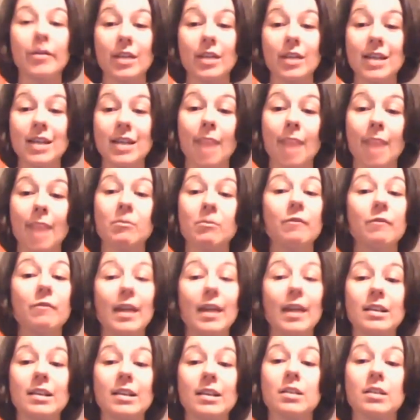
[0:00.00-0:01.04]
or even
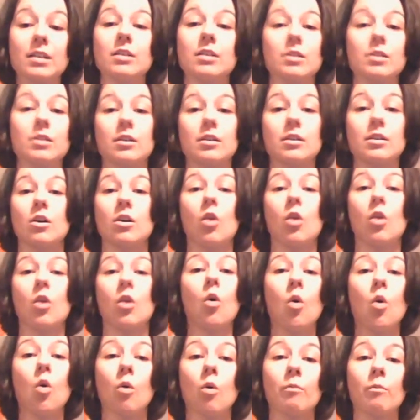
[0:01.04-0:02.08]
attempt faces
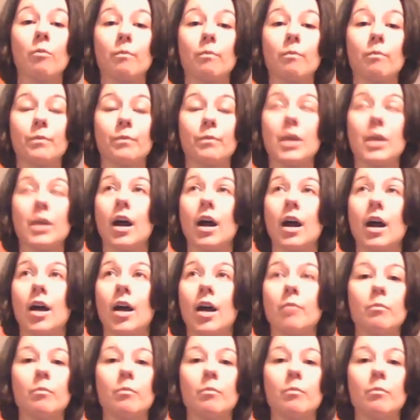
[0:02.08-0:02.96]
or